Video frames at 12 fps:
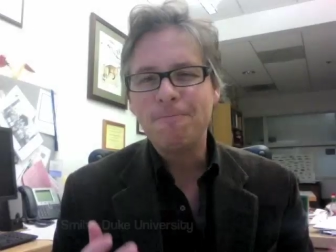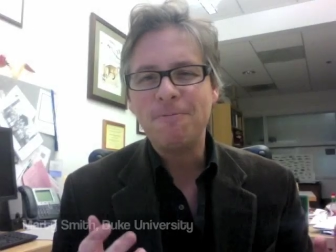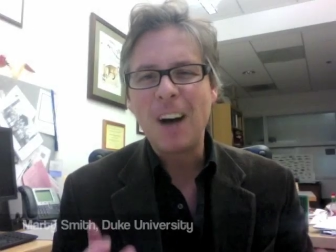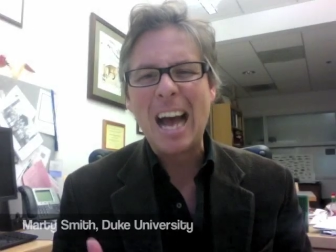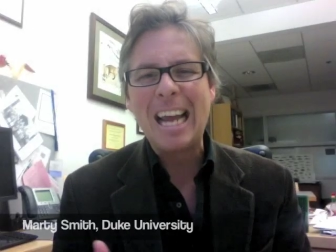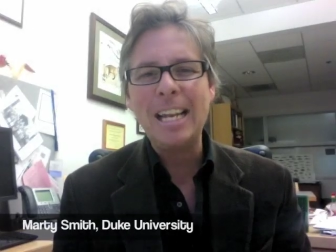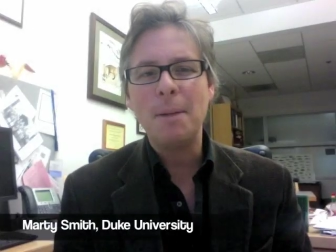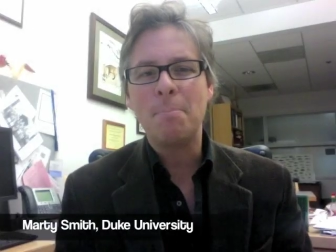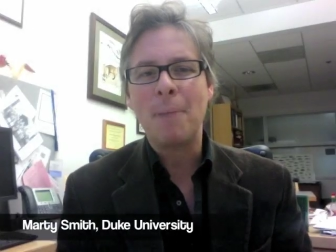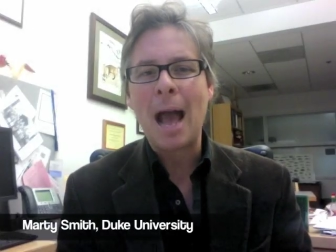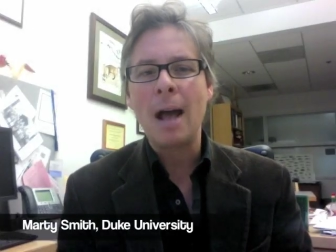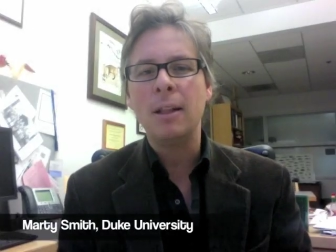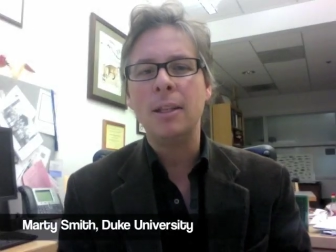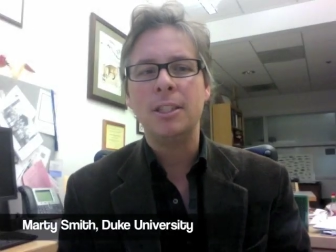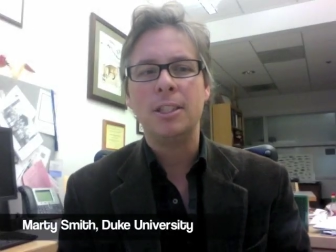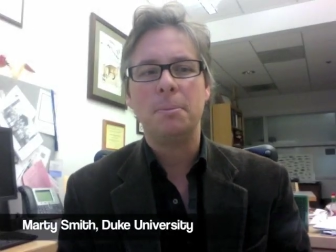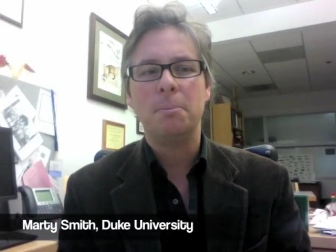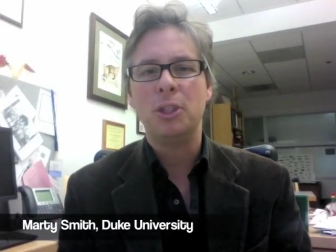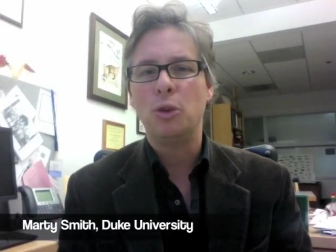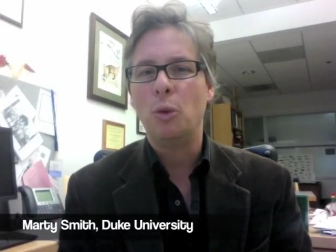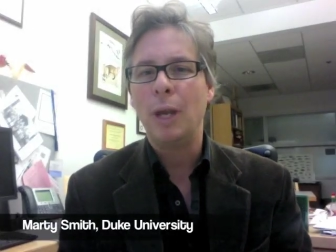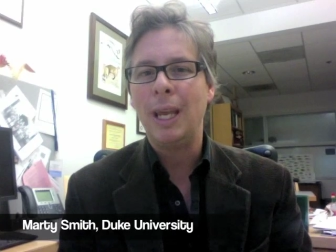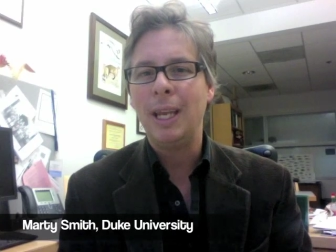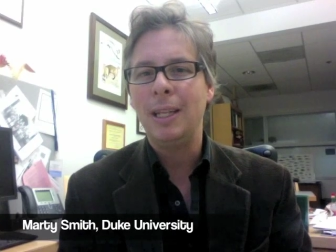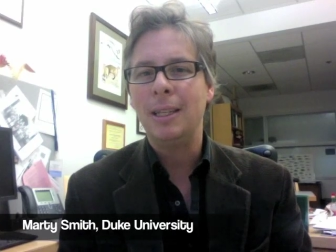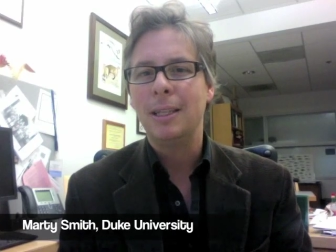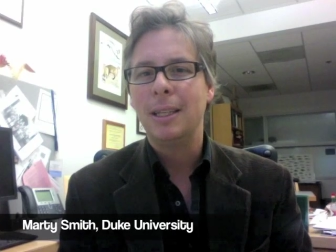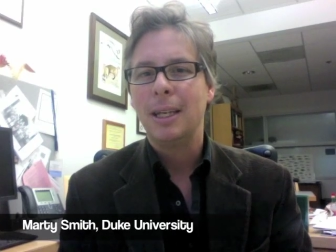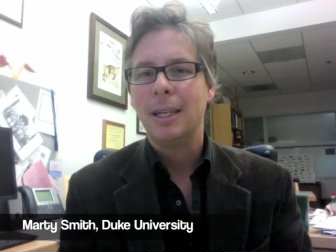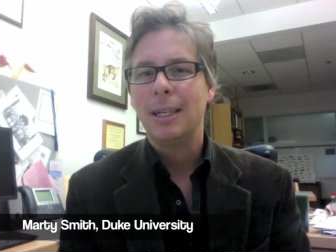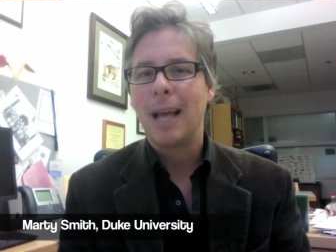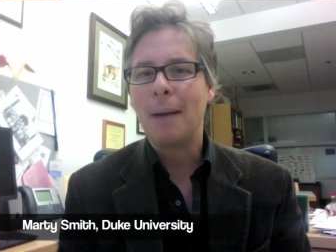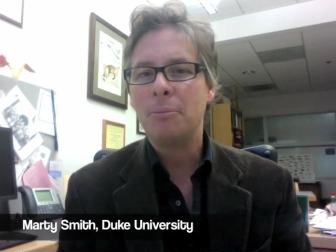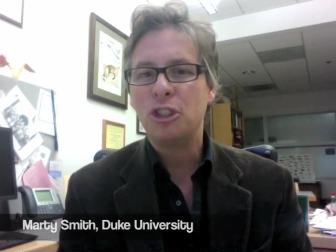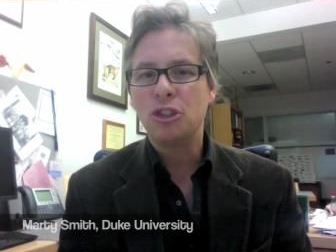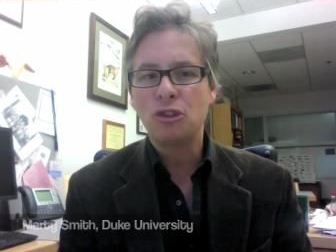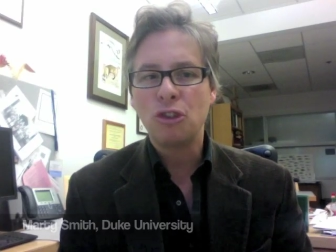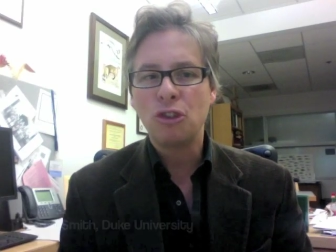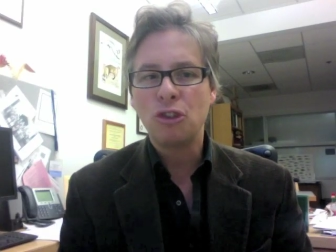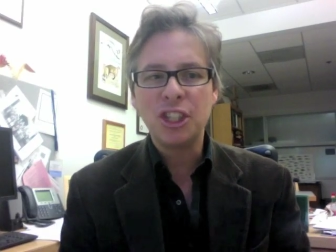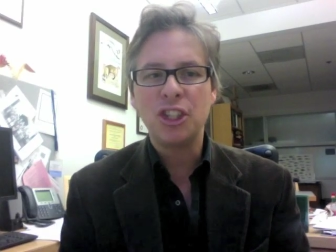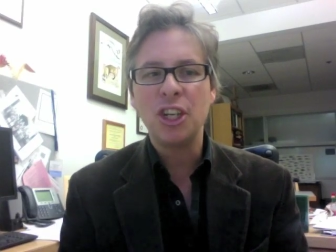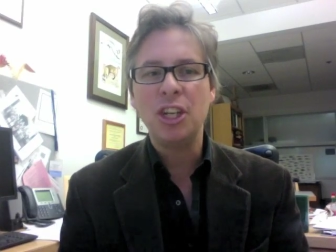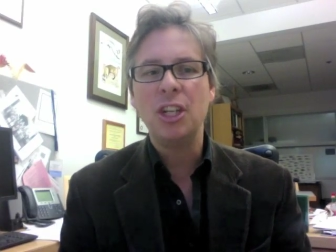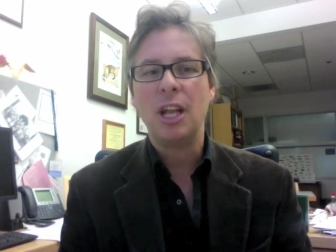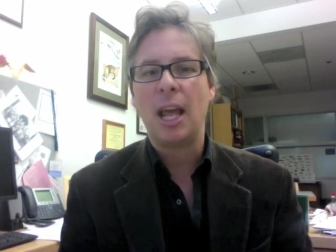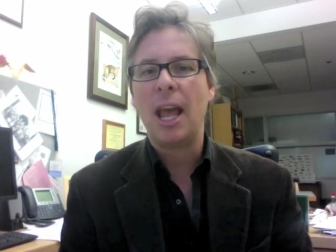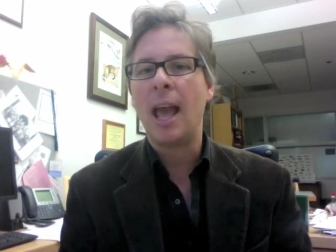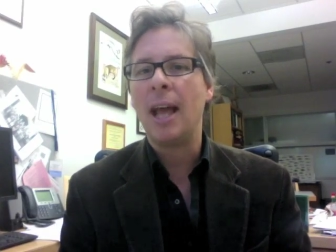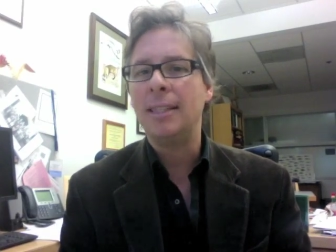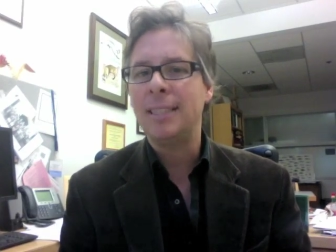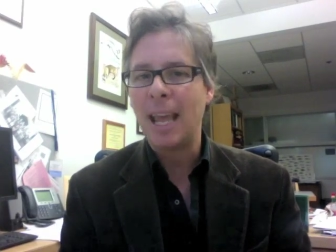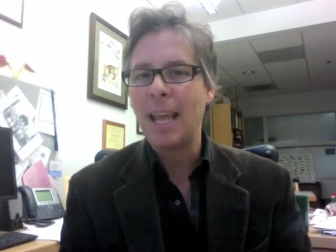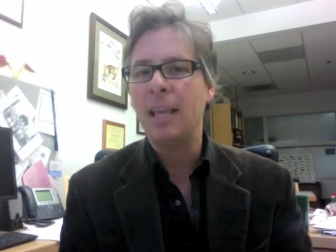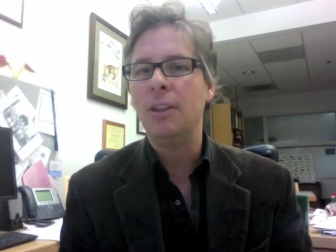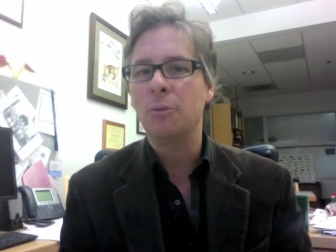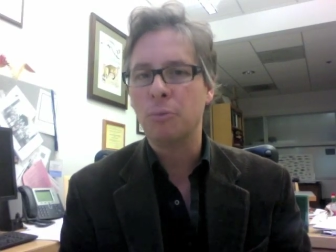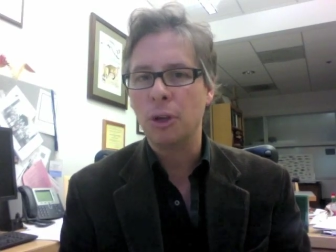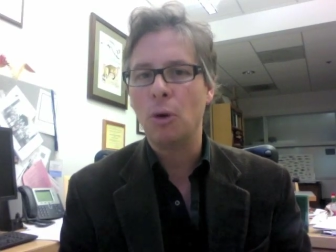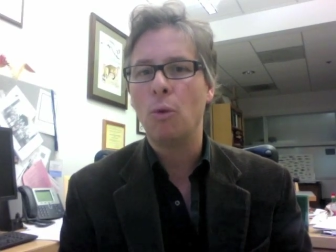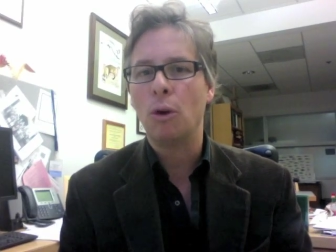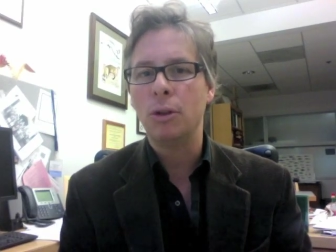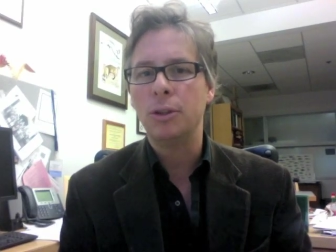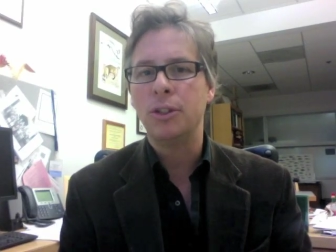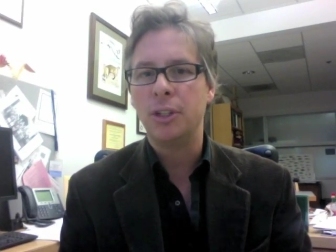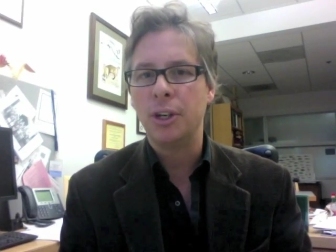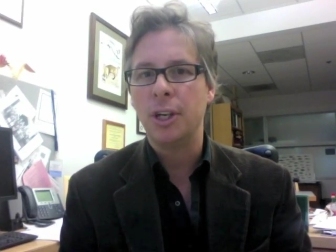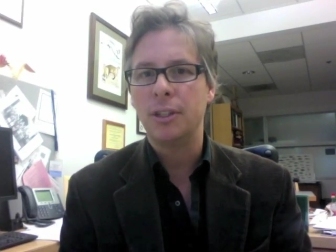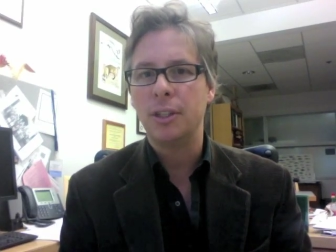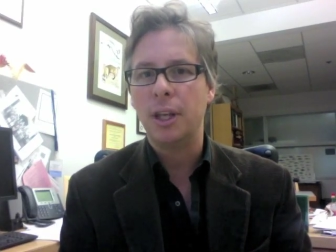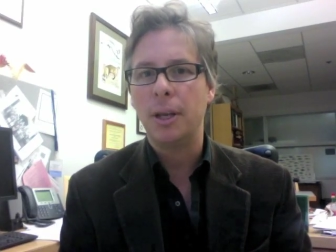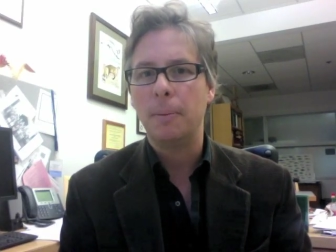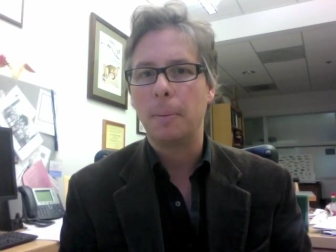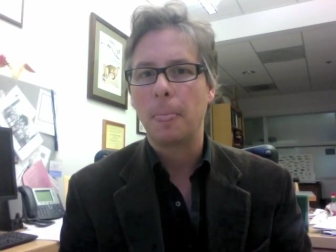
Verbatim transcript: Find a balance between abstraction and taking the real world seriously.